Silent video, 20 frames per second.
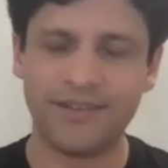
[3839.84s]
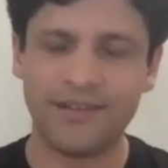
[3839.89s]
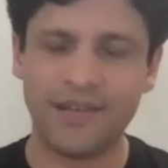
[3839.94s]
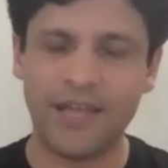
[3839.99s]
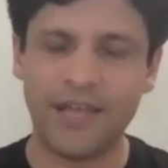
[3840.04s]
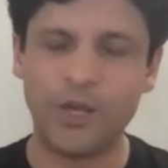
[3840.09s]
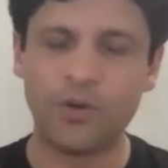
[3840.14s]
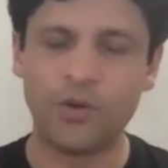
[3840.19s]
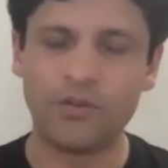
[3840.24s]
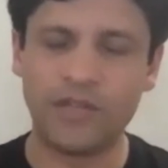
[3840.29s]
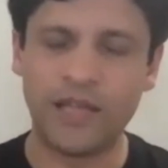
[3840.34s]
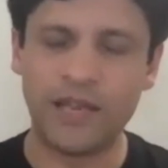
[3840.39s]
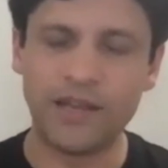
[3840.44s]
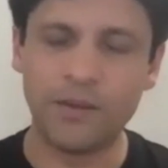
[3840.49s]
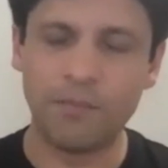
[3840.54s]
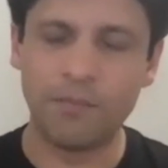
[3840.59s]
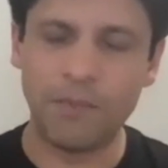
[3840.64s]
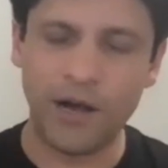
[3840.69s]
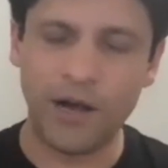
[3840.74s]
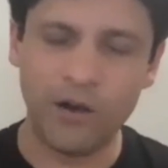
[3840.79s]
And you are setting
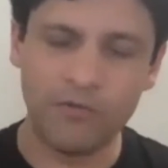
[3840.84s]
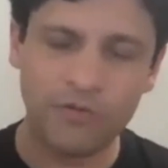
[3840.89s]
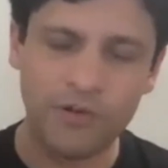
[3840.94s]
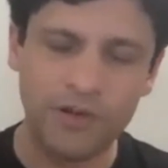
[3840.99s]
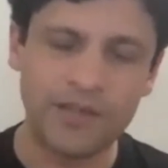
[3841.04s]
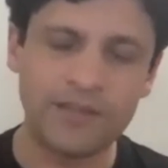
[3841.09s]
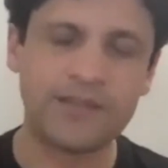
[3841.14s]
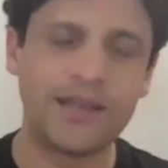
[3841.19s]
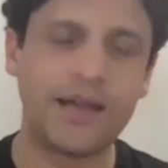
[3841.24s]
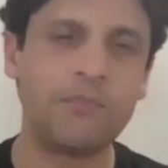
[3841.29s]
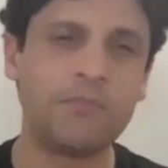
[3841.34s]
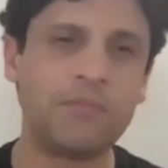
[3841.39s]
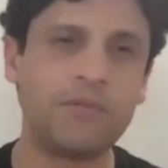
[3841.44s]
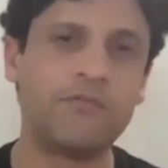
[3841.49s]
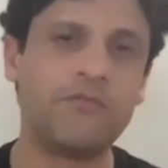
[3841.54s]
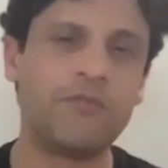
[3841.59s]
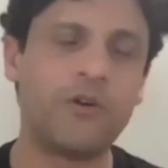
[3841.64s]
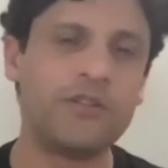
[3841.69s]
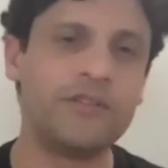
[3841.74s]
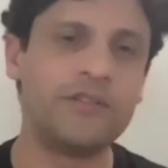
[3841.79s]
a powerful example
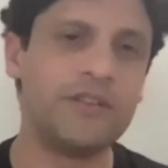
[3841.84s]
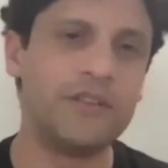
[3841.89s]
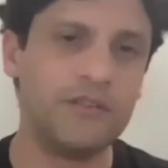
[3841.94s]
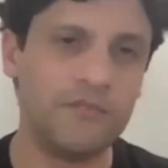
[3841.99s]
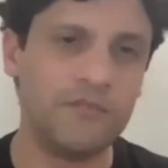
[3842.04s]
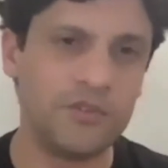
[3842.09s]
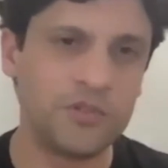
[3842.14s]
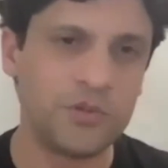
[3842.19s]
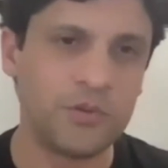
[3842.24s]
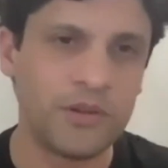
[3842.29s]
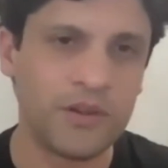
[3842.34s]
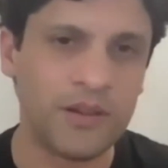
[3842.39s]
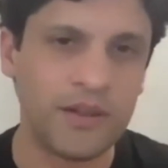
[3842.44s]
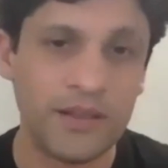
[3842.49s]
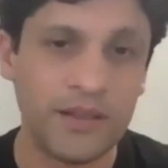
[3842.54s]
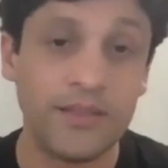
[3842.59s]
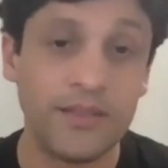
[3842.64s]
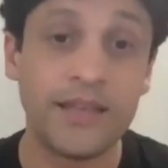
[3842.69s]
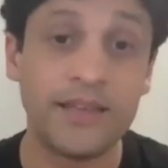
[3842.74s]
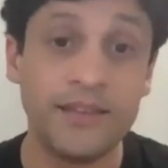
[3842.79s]
for this individual
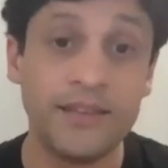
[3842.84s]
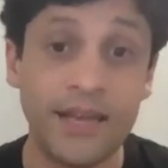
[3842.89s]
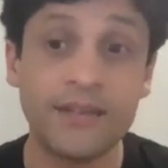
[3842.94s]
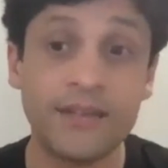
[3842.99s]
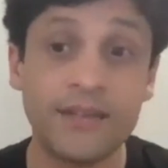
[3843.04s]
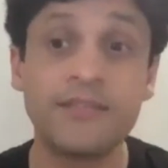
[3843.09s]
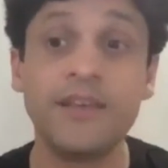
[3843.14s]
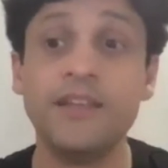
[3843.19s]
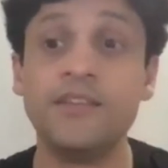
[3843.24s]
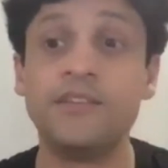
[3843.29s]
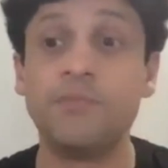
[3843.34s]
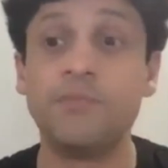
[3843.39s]
that yes, it's